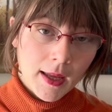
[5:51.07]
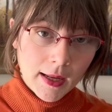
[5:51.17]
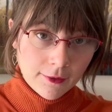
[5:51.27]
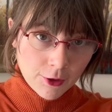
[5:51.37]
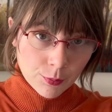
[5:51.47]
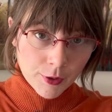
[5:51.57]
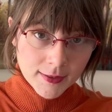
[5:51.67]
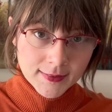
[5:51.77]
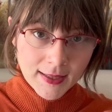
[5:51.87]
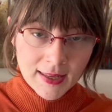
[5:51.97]
And if you
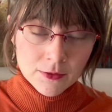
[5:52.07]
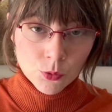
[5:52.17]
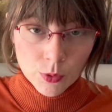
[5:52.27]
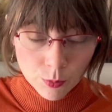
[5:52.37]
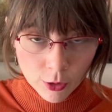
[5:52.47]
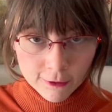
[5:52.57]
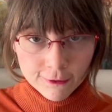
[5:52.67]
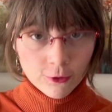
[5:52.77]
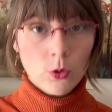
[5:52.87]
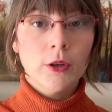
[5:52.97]
press the keys with more
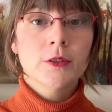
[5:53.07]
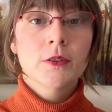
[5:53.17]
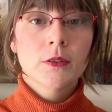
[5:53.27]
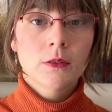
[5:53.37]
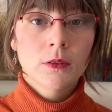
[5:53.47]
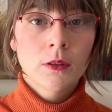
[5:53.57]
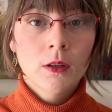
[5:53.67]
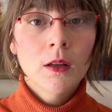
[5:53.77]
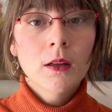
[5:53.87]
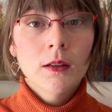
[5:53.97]
force,
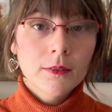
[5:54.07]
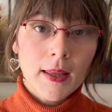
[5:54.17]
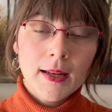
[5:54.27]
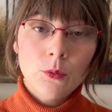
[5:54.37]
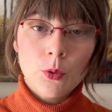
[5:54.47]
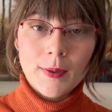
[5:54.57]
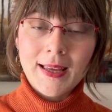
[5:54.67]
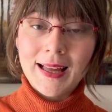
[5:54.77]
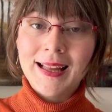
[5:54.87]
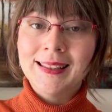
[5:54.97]
then it will make
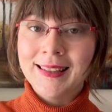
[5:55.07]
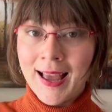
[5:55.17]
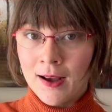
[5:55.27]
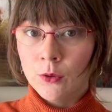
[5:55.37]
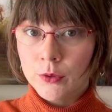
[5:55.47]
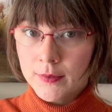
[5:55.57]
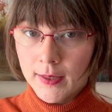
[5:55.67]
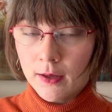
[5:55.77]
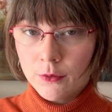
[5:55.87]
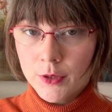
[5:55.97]
a loud
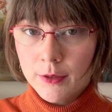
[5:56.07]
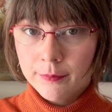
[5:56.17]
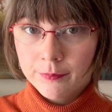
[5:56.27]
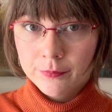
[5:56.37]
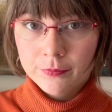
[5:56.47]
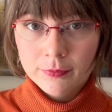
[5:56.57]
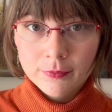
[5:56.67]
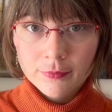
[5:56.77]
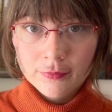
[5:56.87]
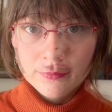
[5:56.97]
sound.
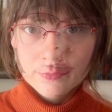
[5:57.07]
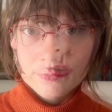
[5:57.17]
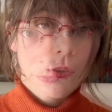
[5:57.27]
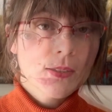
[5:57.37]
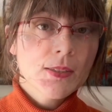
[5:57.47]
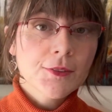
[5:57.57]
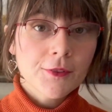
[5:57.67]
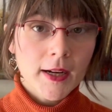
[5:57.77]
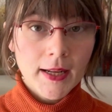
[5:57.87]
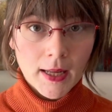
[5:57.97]
So this is
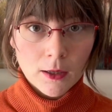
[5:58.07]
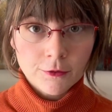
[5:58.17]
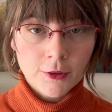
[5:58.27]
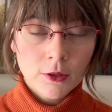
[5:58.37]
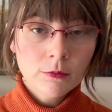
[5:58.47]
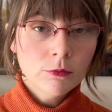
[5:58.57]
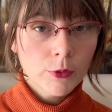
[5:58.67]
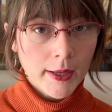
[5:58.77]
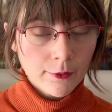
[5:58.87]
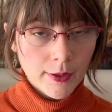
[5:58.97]
very helpful
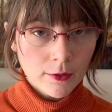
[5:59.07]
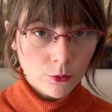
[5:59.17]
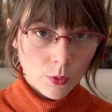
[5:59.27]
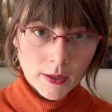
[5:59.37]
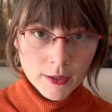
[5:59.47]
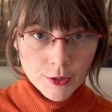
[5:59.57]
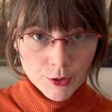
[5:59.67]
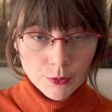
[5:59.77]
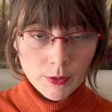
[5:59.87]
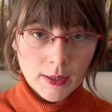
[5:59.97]
right around 1 to
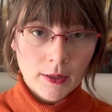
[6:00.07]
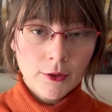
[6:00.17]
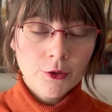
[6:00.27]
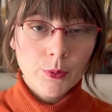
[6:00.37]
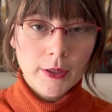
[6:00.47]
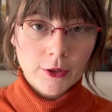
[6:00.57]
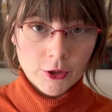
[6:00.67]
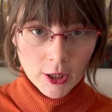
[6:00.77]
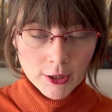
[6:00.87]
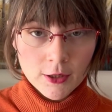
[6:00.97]
2 years where you
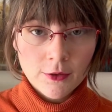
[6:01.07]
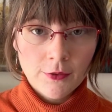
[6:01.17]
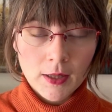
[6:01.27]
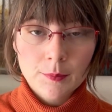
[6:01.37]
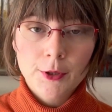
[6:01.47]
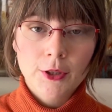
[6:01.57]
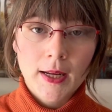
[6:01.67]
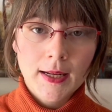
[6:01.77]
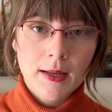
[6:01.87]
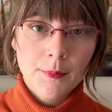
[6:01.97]
start to develop your
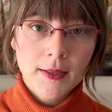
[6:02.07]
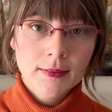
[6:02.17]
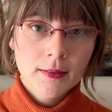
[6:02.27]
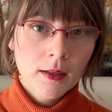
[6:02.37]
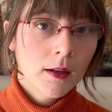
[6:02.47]
dynamics.